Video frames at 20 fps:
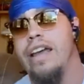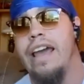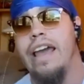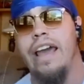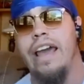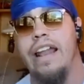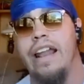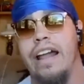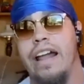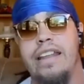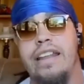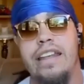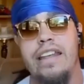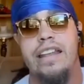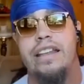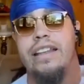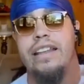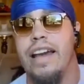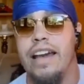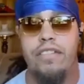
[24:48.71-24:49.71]
and I
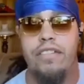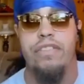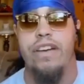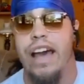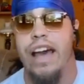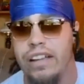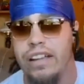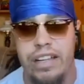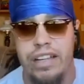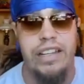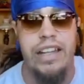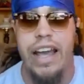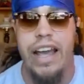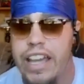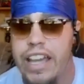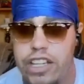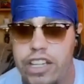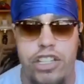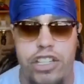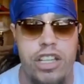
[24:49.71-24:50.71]
needed, like,
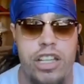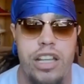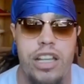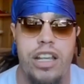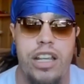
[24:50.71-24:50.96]
validation.